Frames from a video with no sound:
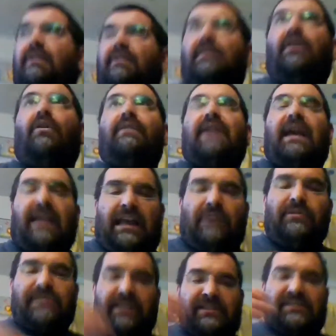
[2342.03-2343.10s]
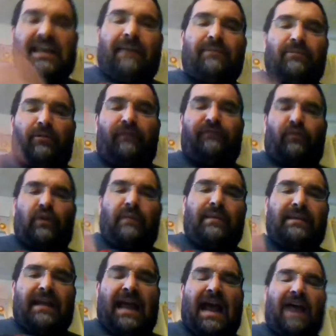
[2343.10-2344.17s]
Okay, it was acceptable for
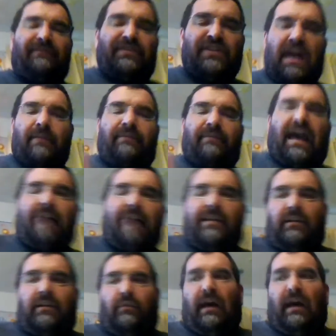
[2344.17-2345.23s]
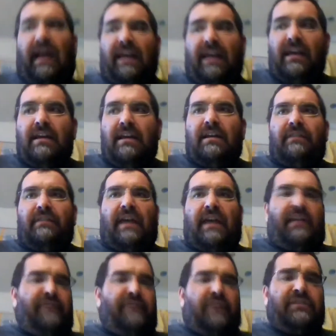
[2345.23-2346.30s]
women to have the job of hat maker. Why? That
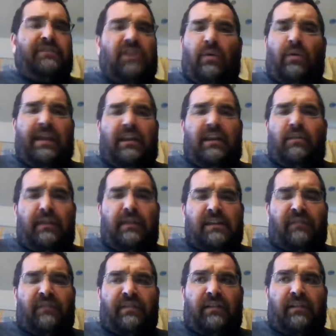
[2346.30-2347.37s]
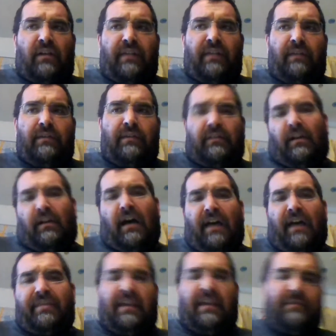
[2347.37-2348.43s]
involves sewing and doing stuff with
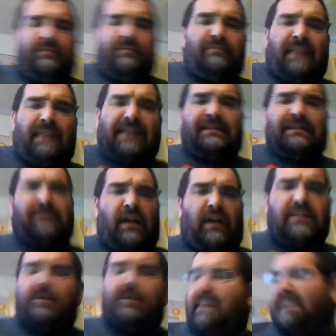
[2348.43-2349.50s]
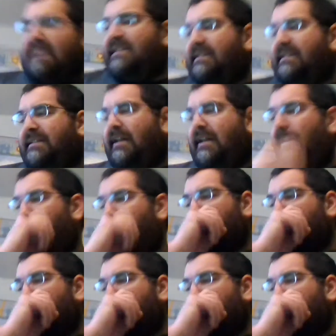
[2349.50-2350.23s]
cloth, and that's a domestic skill.